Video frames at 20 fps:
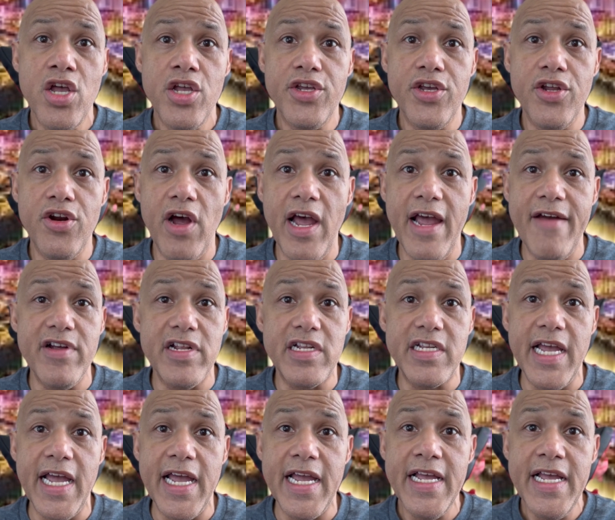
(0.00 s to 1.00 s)
you know,
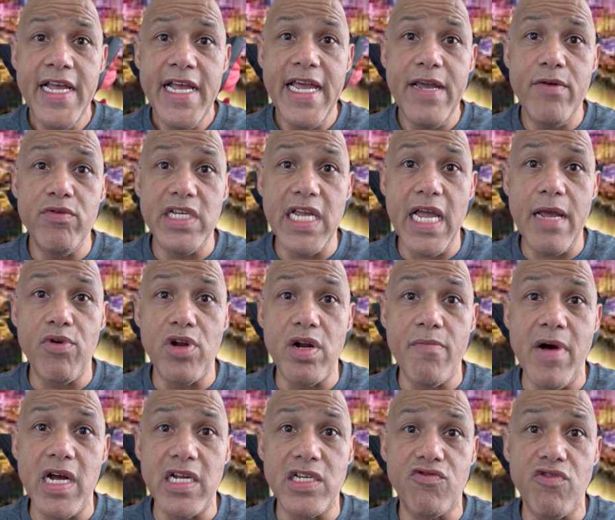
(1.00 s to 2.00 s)
everything. He was able to
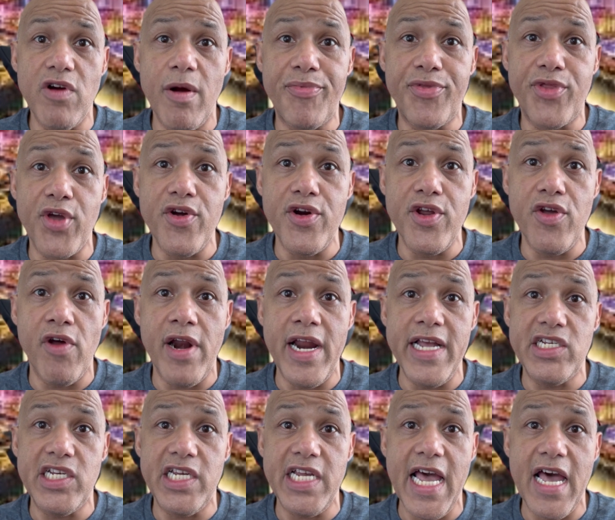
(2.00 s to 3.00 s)
muster up 30 on
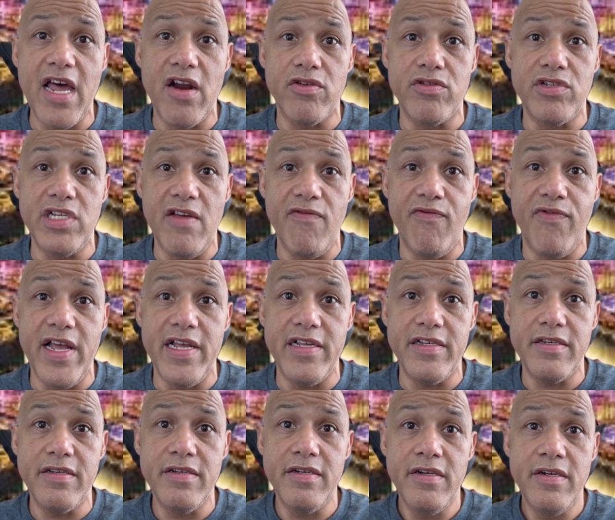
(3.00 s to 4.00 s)
that Seattle
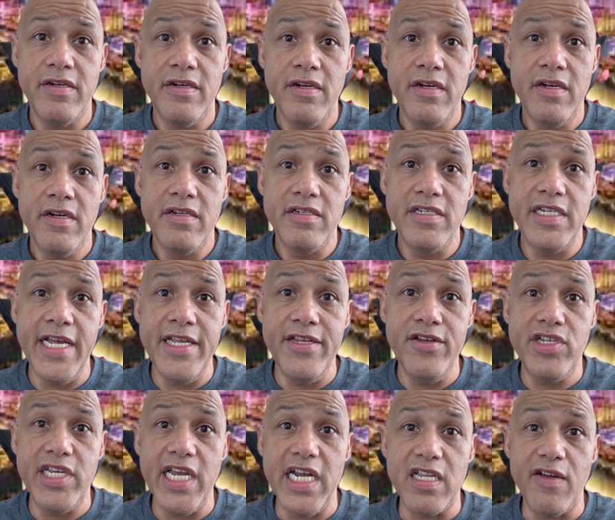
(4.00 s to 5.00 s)
defense. Then
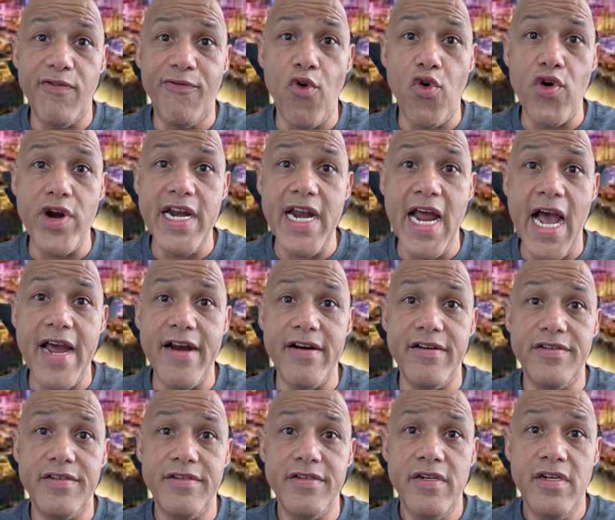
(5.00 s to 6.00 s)
you take the
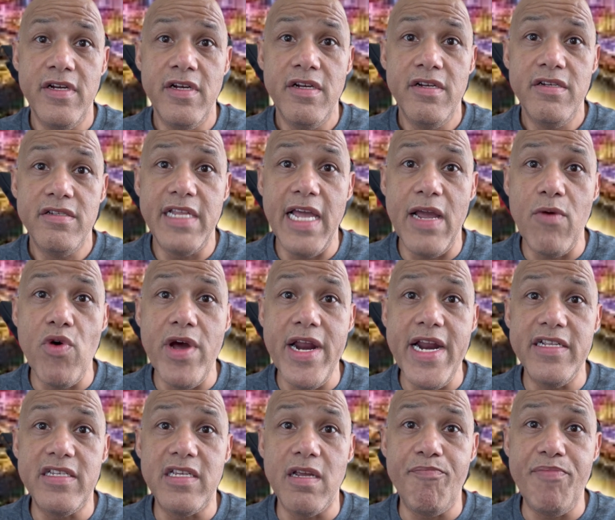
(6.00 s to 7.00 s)
49ers. They went
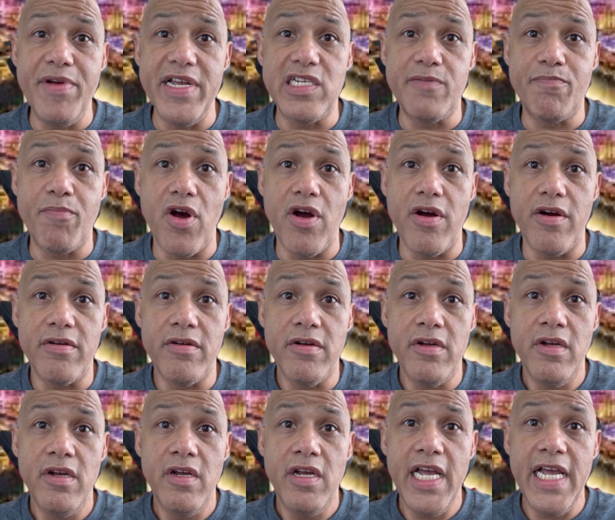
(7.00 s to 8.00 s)
into Pittsburgh,
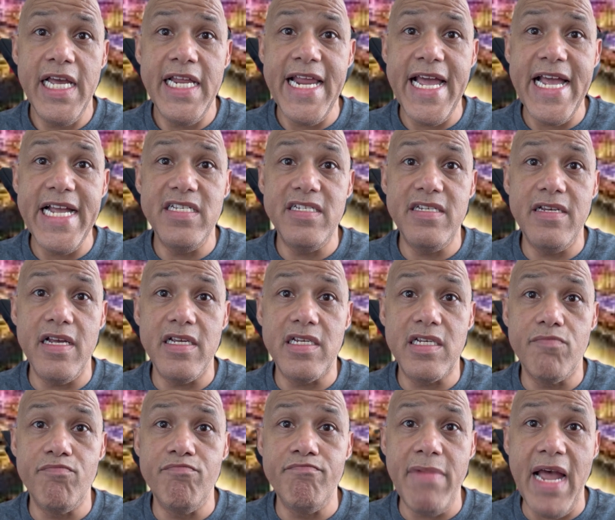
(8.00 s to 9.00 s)
and they
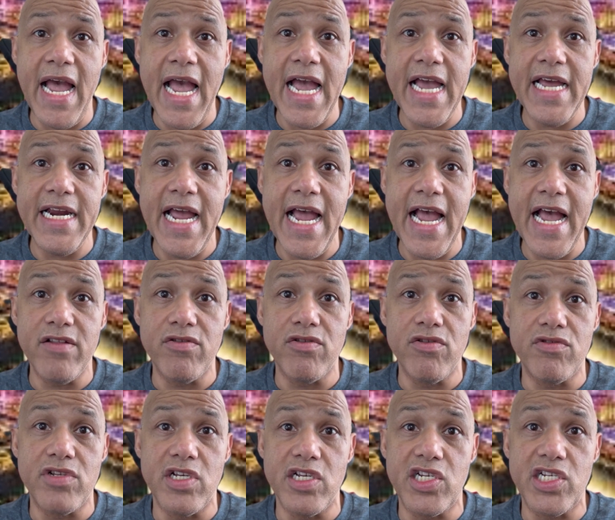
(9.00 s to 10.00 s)
just
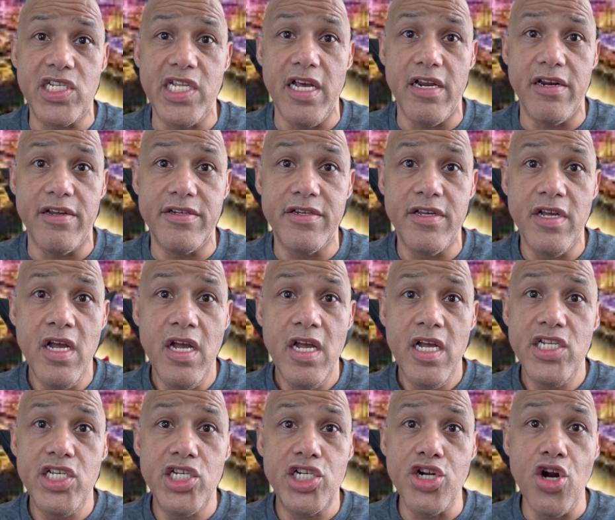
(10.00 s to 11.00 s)
manhandled the Steelers.
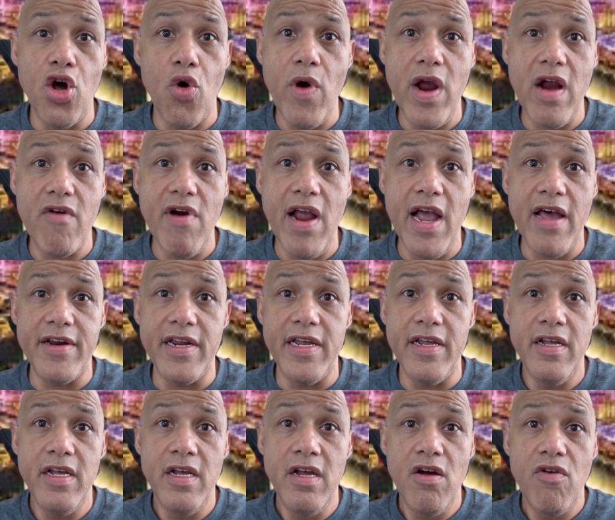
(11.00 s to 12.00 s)
There's no way around it.
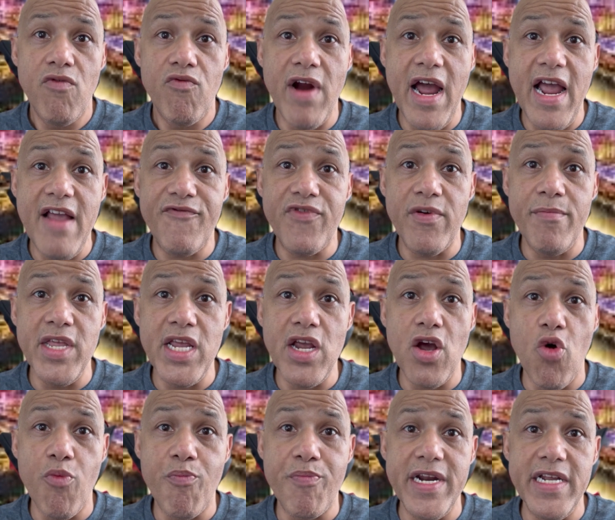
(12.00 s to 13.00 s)
Right from the
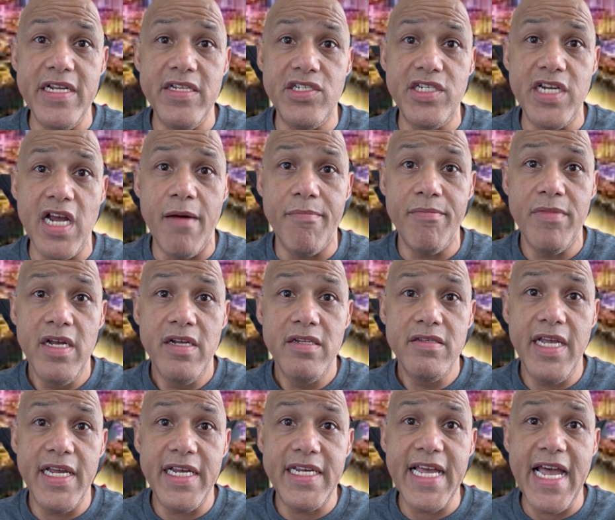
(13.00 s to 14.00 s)
opening jump,
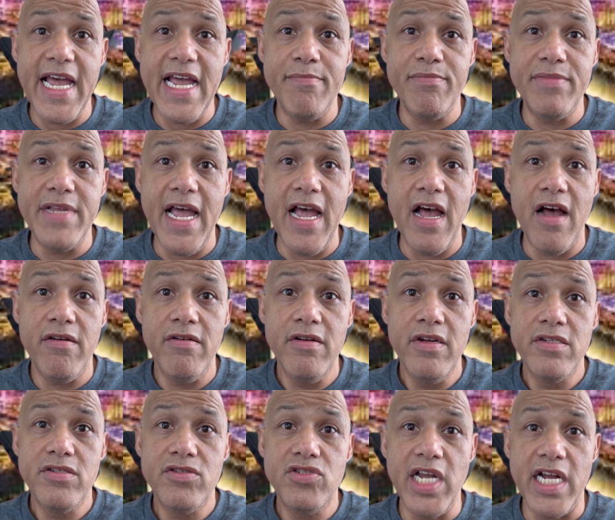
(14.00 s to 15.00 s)
they came
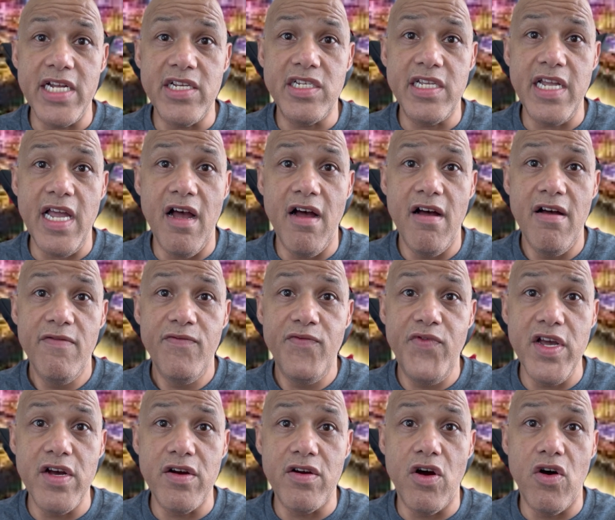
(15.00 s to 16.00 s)
down, touchdown,
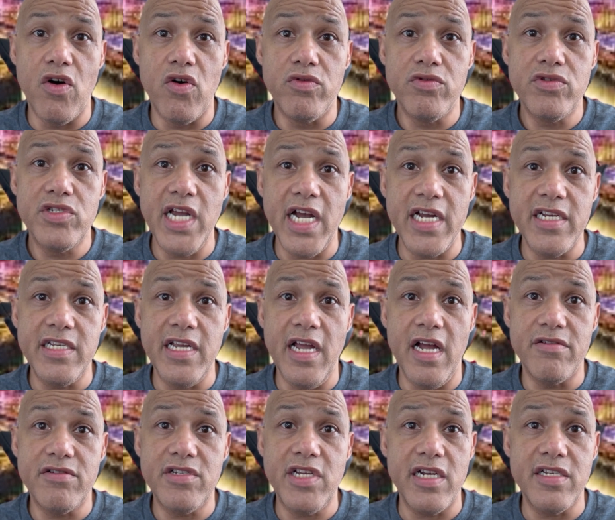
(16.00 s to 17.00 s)
field goal,
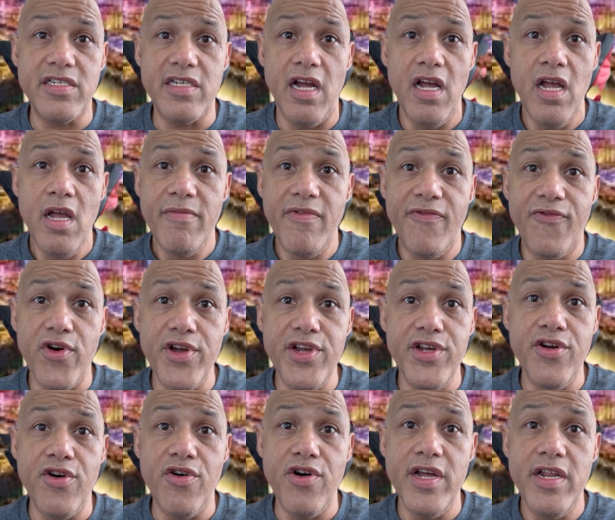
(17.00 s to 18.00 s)
touchdown, touchdown. Before you
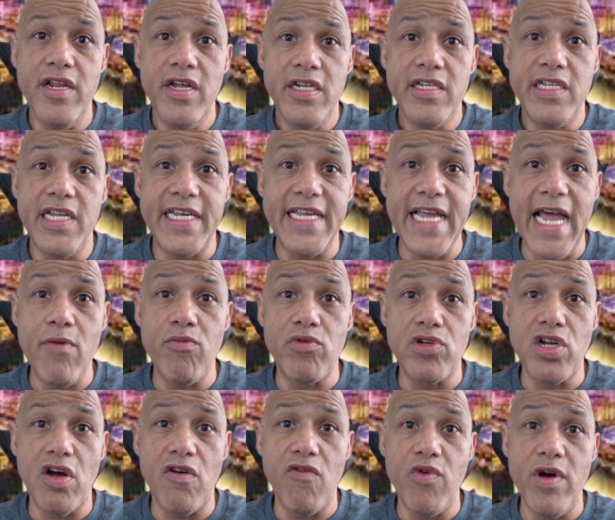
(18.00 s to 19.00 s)
know it, the game
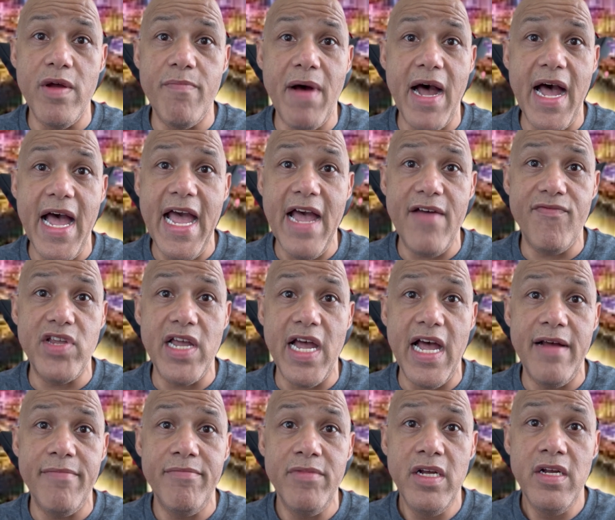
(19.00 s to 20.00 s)
was over with by
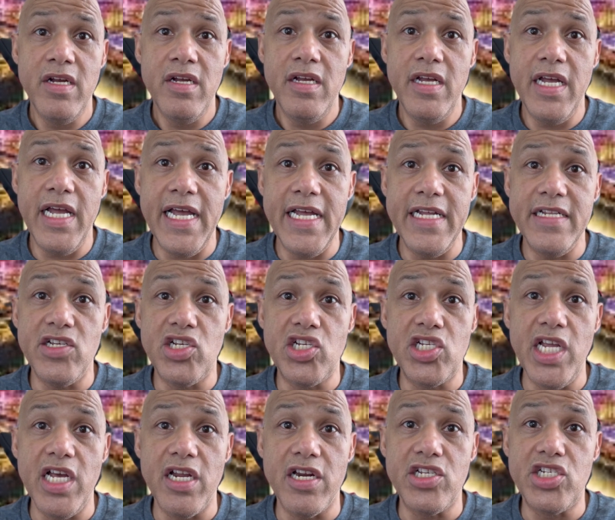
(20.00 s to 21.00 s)
halftime. And the
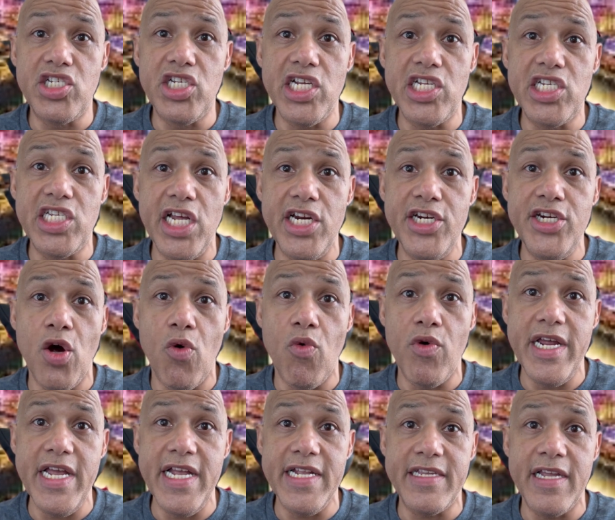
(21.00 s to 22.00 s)
Steelers just didn't know
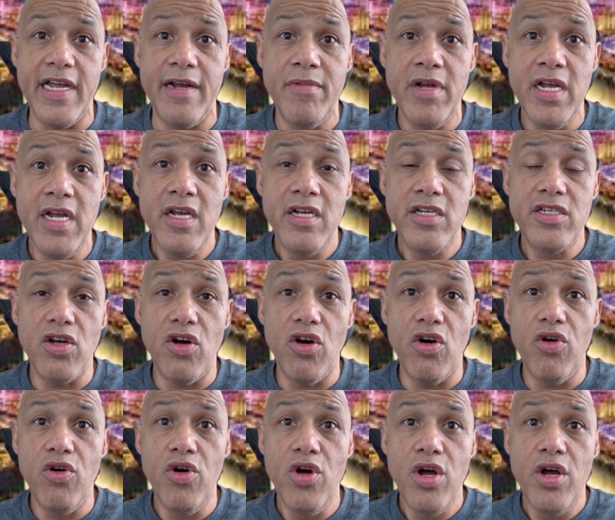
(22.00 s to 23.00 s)
what hit them.
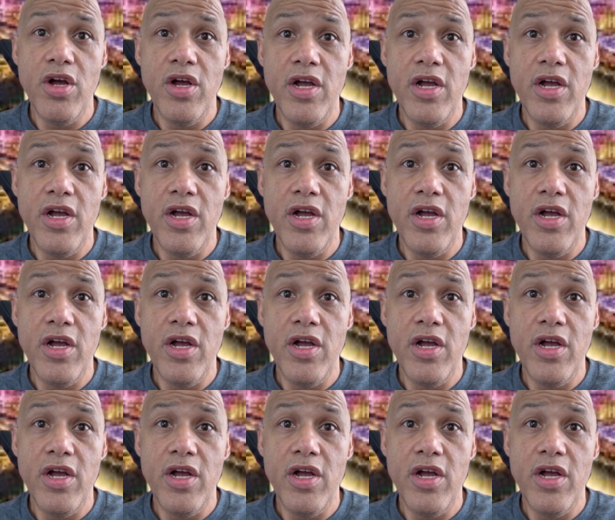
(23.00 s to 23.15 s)
So